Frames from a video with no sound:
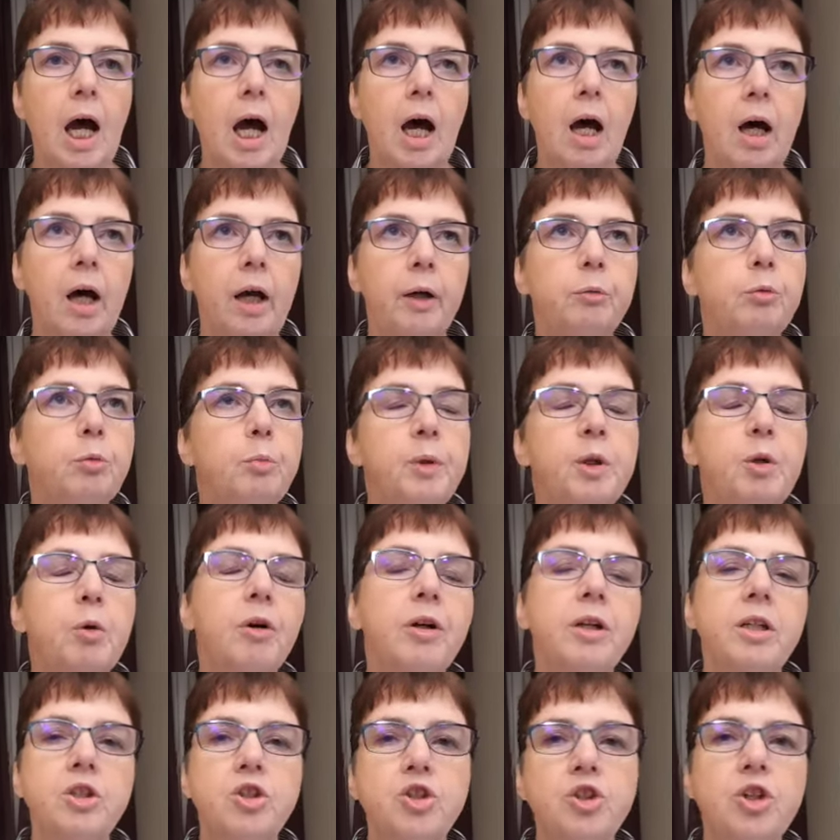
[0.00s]
I would be quite
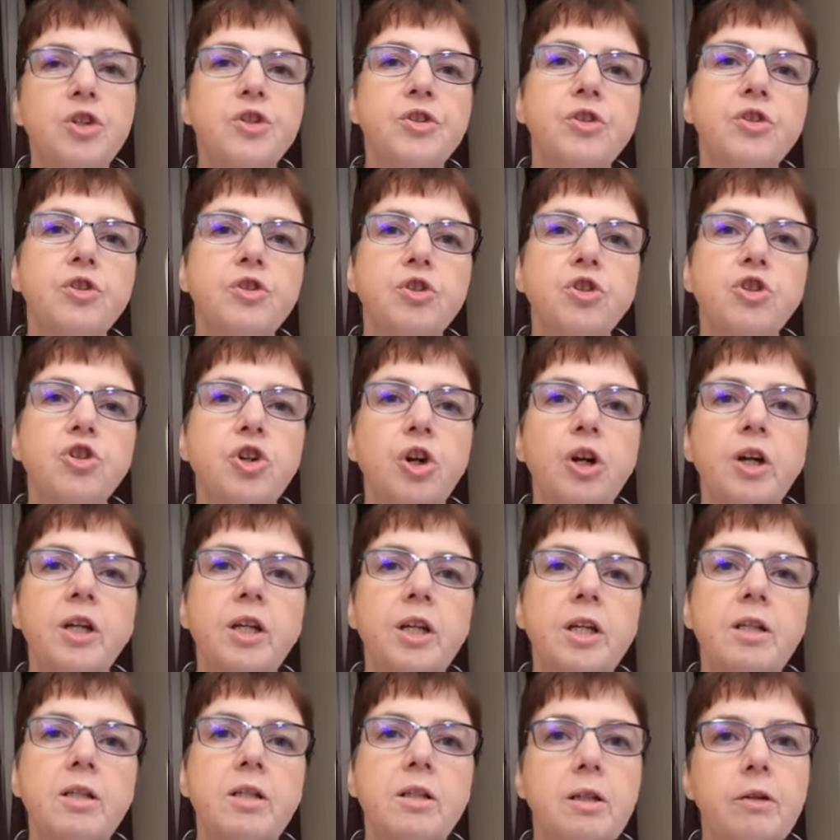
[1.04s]
interested to try it
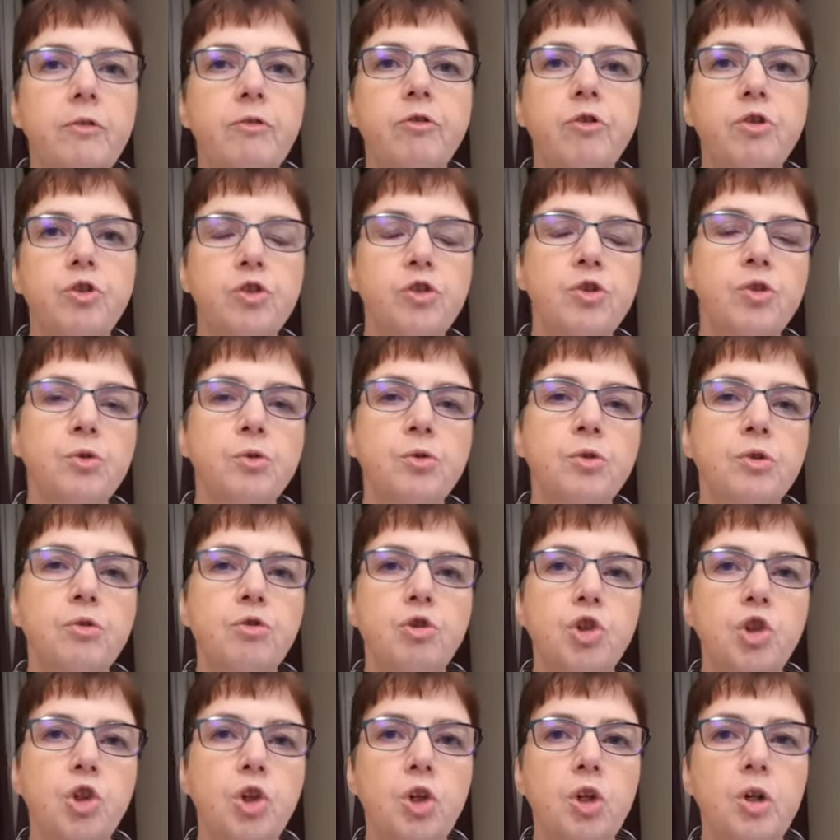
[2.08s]
in a different sort of
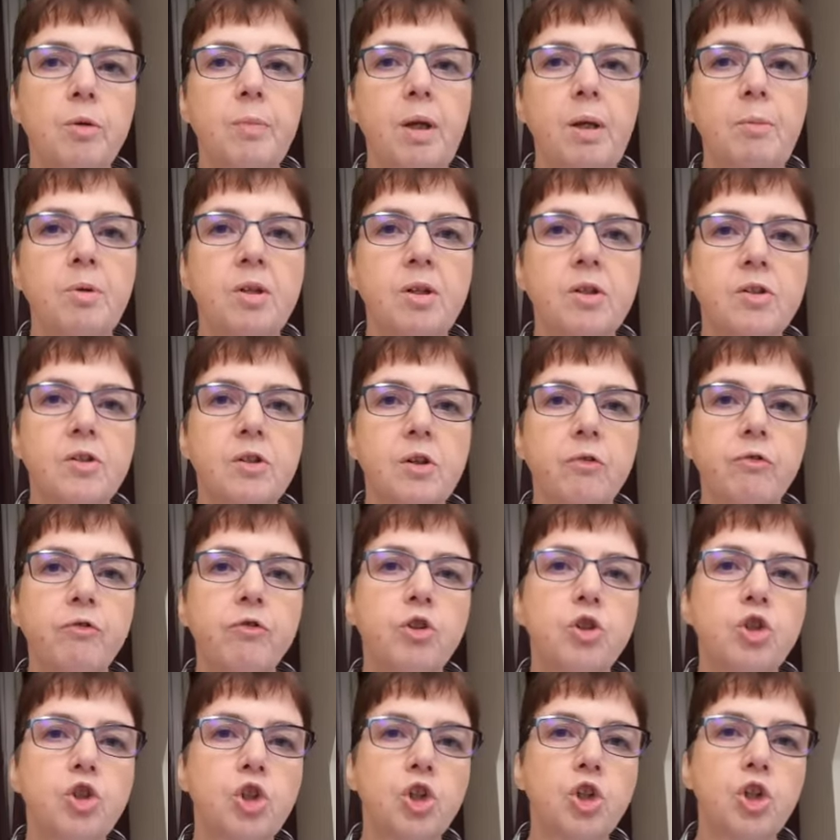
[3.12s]
shirt, maybe a softer
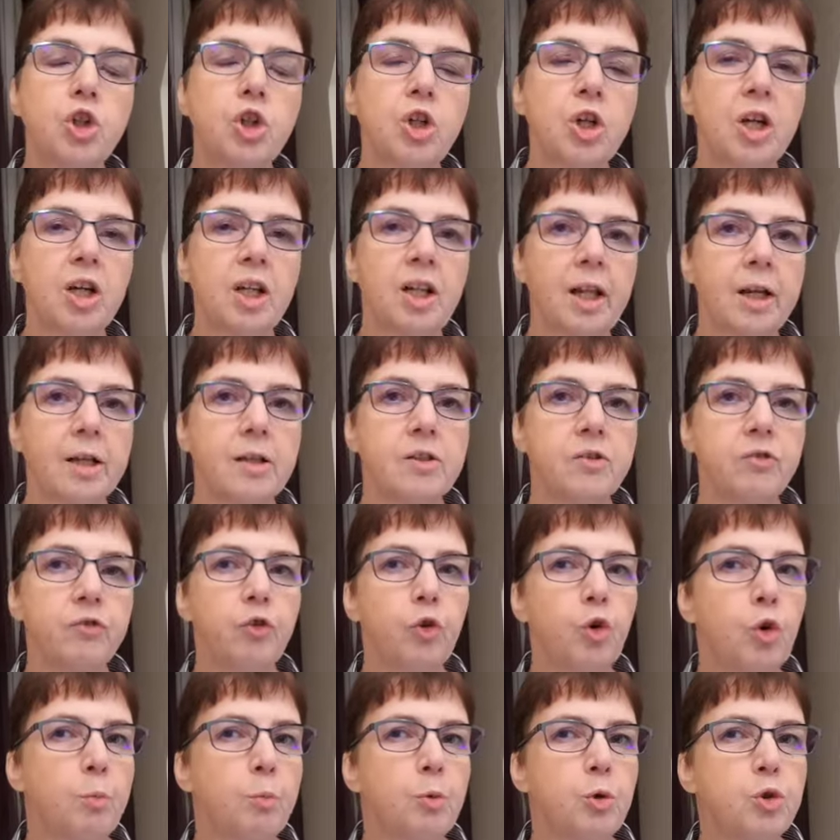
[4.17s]
shirt, a less
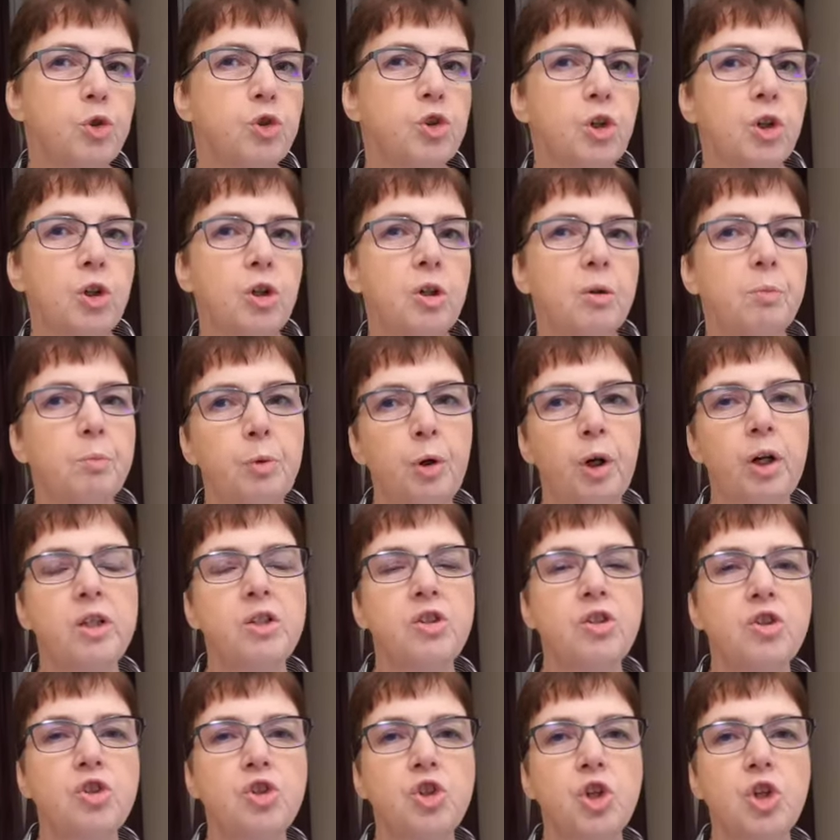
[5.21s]
formal shirt,
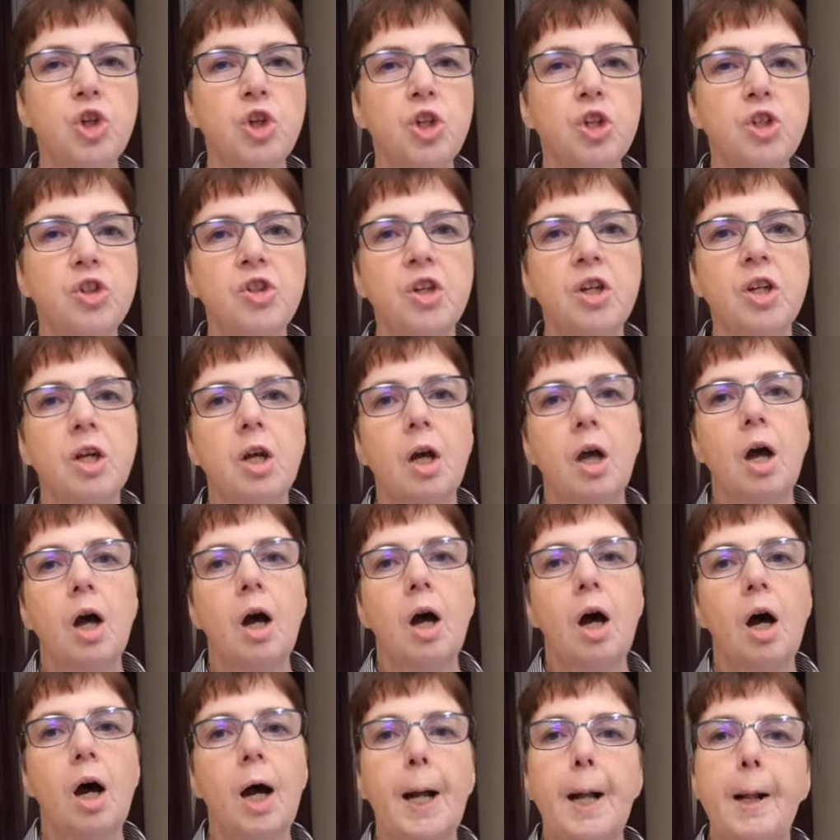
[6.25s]
brighter shirt.
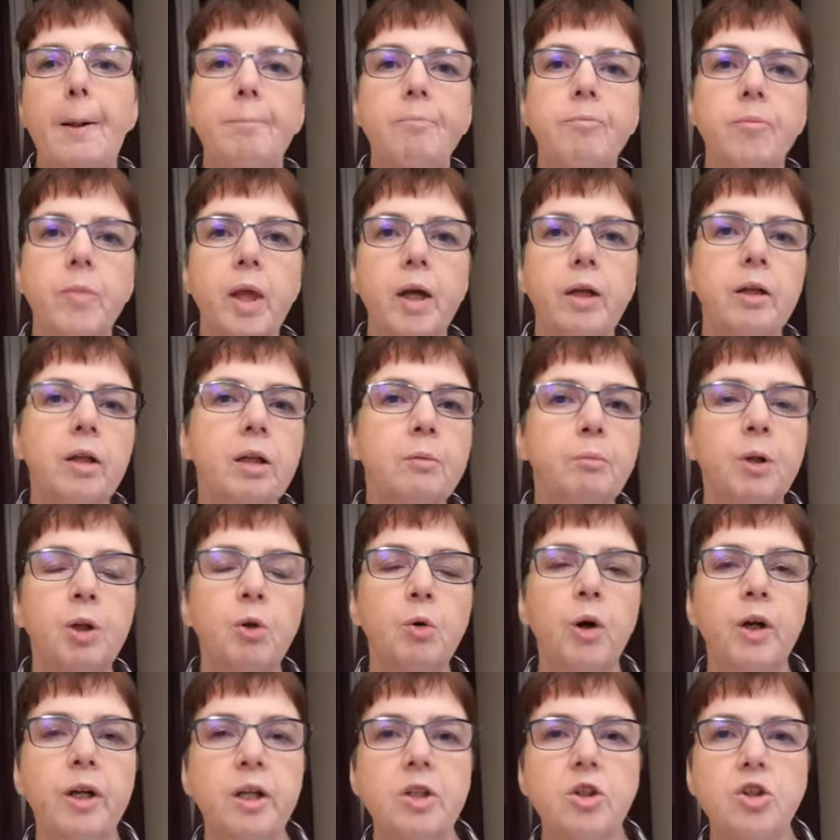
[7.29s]
And I'd be
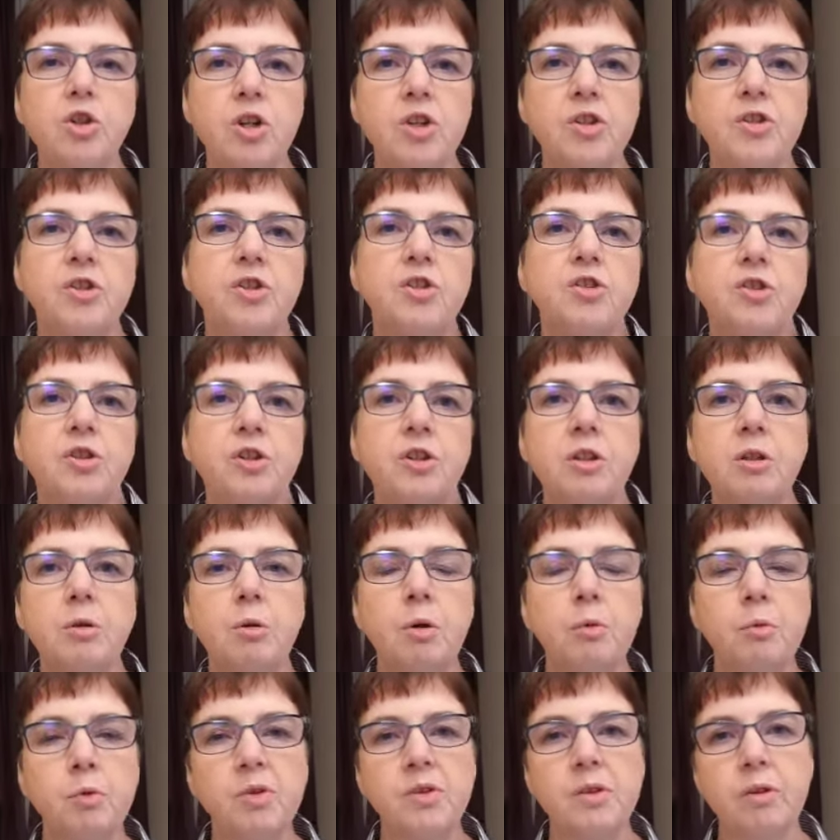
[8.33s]
quite interested to do
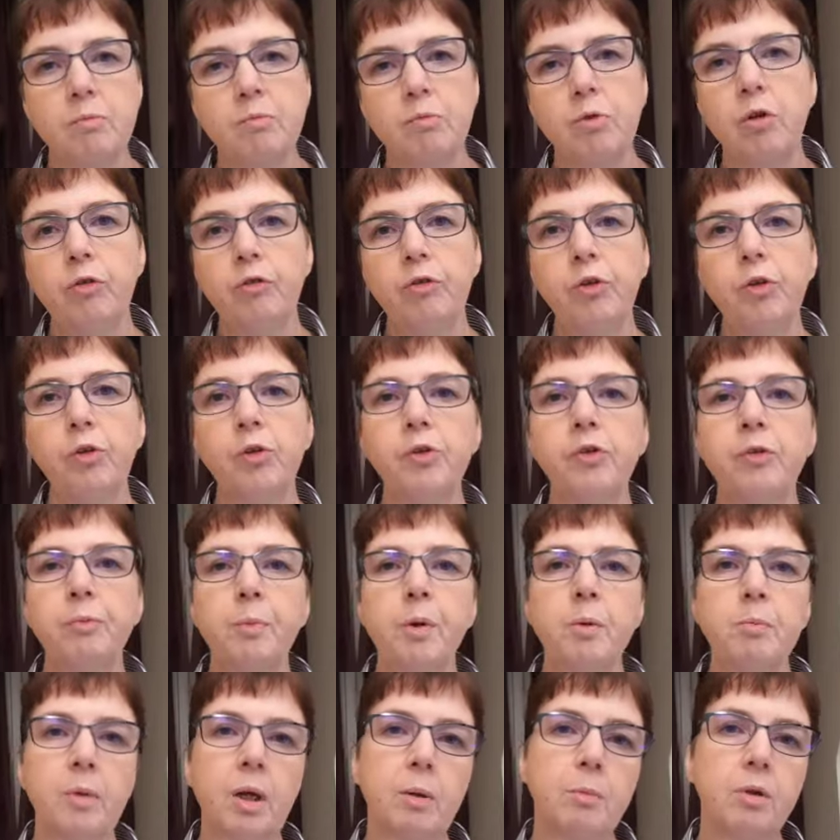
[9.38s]
it with some ruffles,
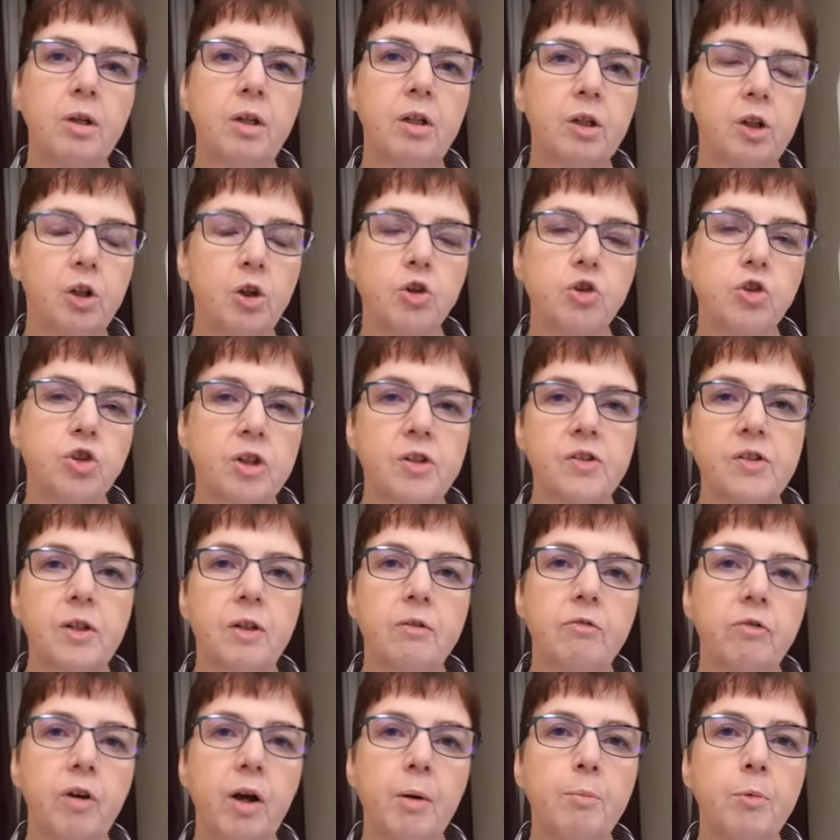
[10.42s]
but maybe in a contrasting
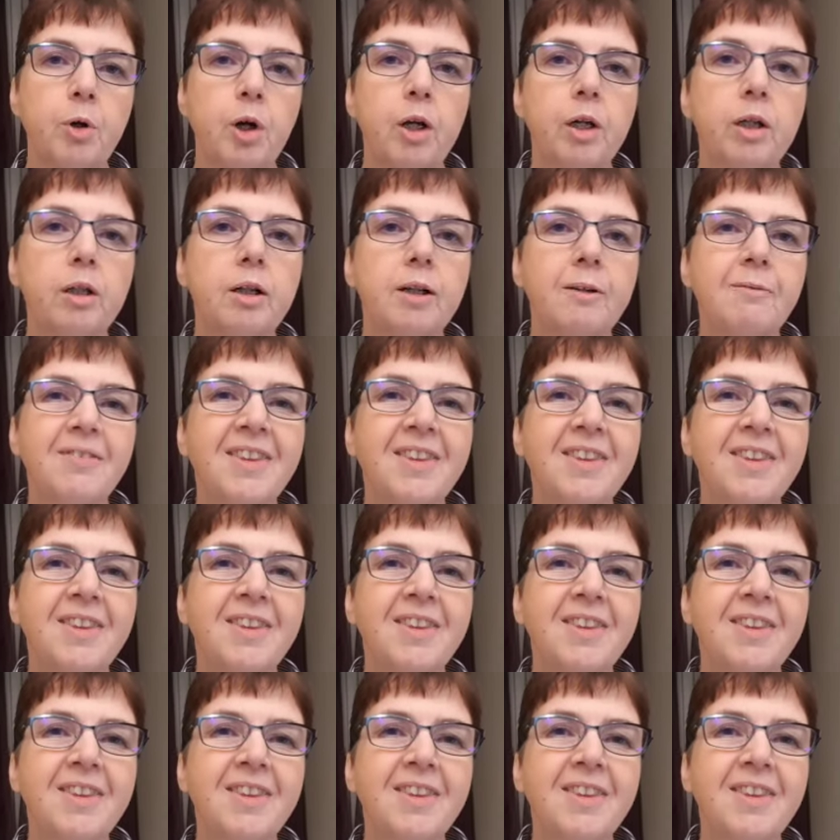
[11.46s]
fabric.